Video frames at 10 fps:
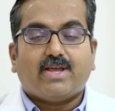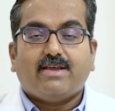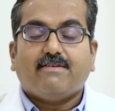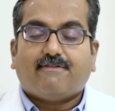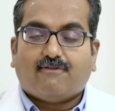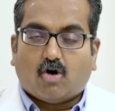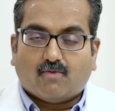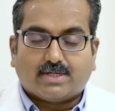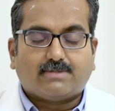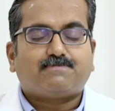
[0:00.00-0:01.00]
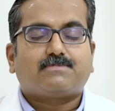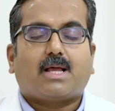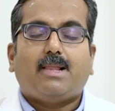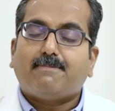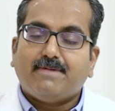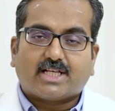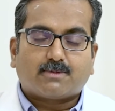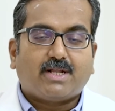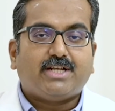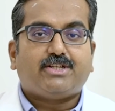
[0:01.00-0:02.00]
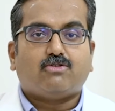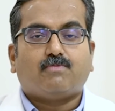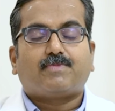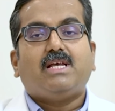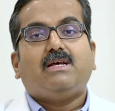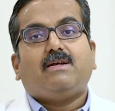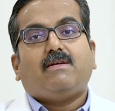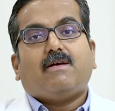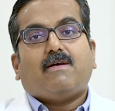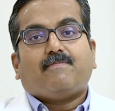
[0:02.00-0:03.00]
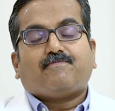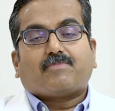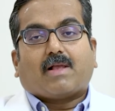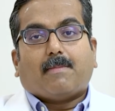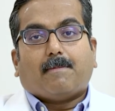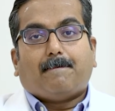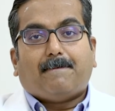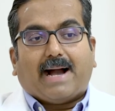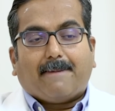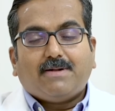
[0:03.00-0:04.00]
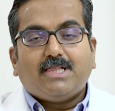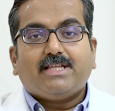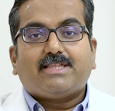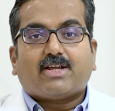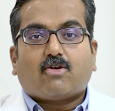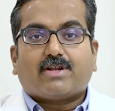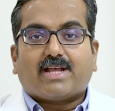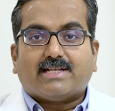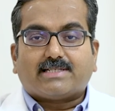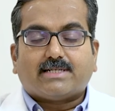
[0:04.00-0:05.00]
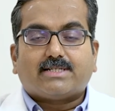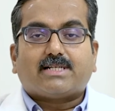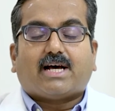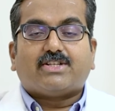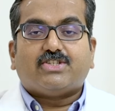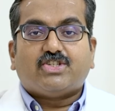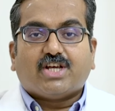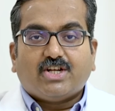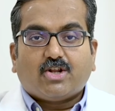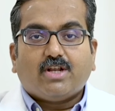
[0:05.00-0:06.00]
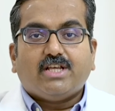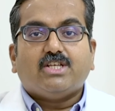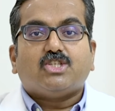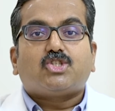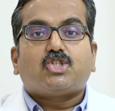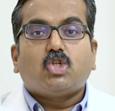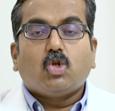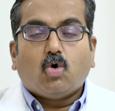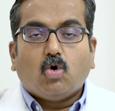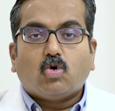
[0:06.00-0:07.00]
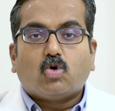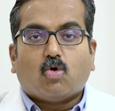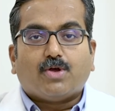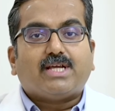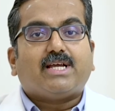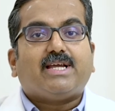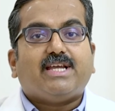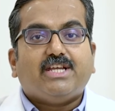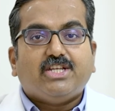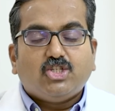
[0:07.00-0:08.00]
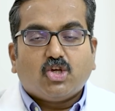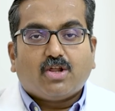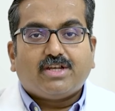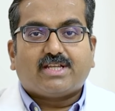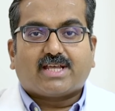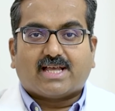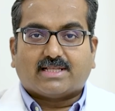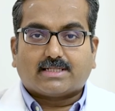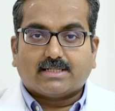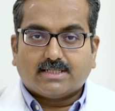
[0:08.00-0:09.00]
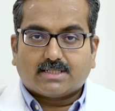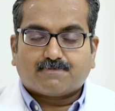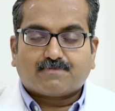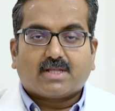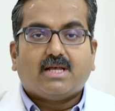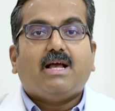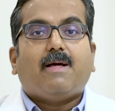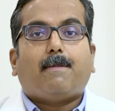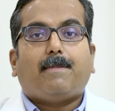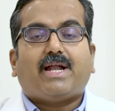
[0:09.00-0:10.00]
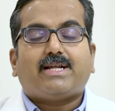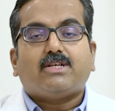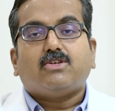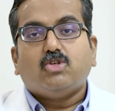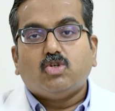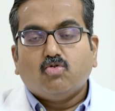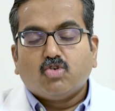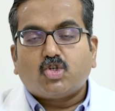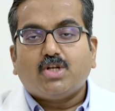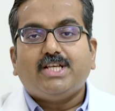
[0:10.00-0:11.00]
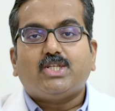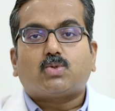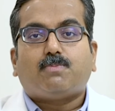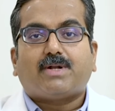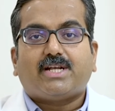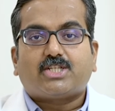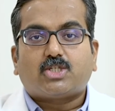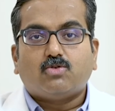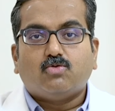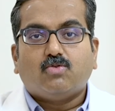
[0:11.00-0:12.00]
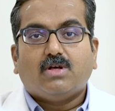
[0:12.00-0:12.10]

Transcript: way forward. Let me explain to you. Papillary thyroid cancers are generally slow growing indolent cancers that usually stays